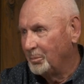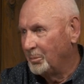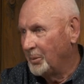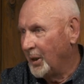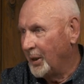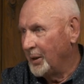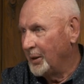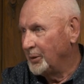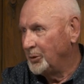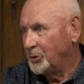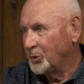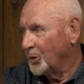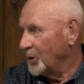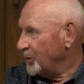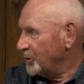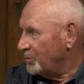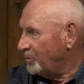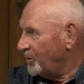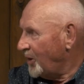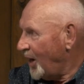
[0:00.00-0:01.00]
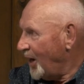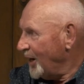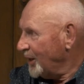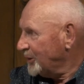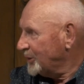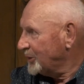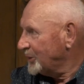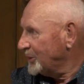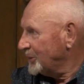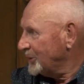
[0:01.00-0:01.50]
by George
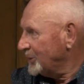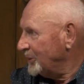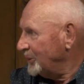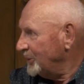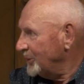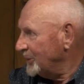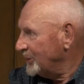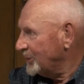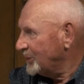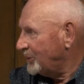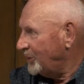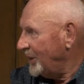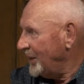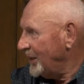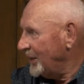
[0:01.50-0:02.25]
Fox, who is quite